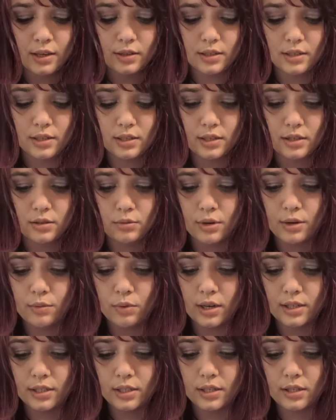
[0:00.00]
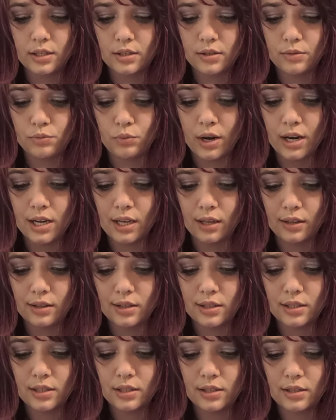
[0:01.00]
This is three of wands. This is waiting.
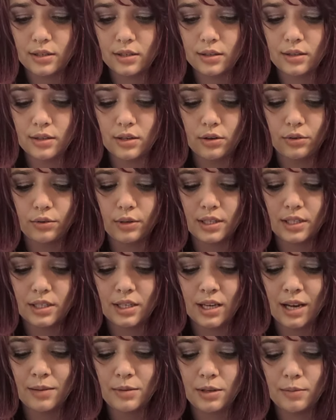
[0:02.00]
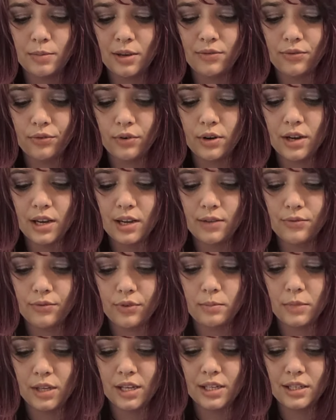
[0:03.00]
This is, you know, it's time to be free
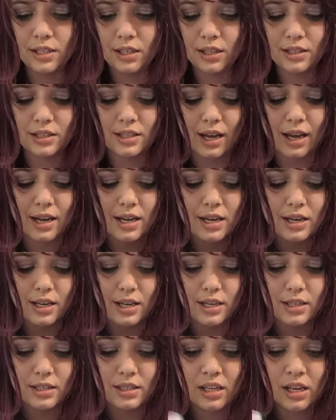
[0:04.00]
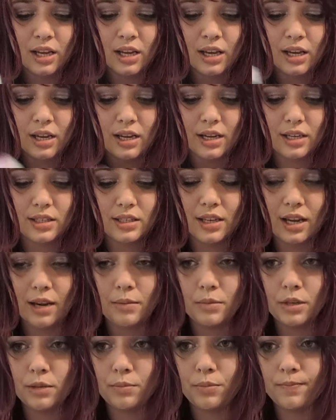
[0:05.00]
from these anxieties. It's
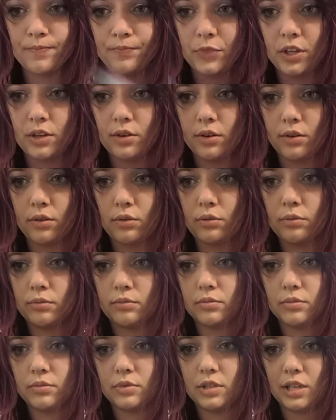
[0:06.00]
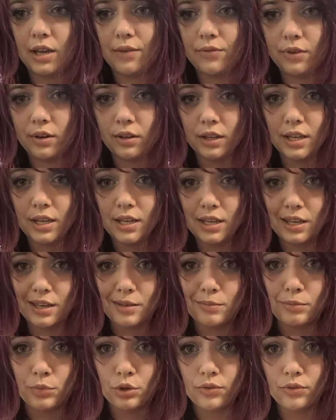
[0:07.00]
time to, you know, definitely
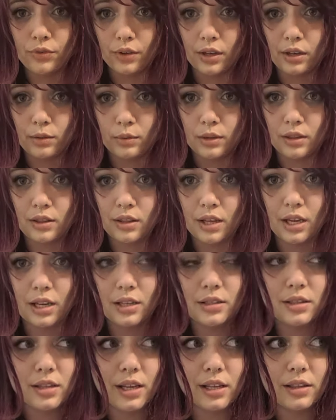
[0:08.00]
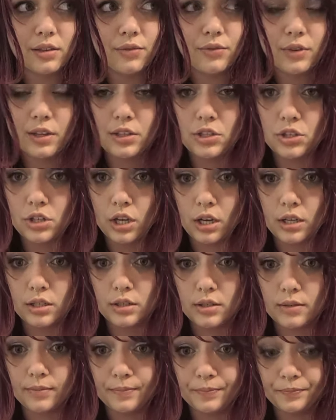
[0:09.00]
get moving with things like the fish
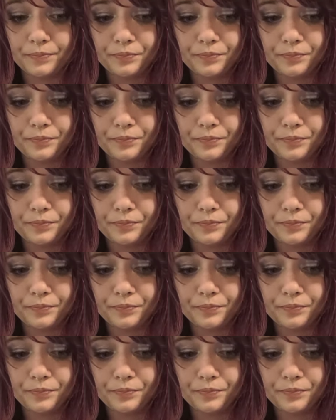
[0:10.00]
does.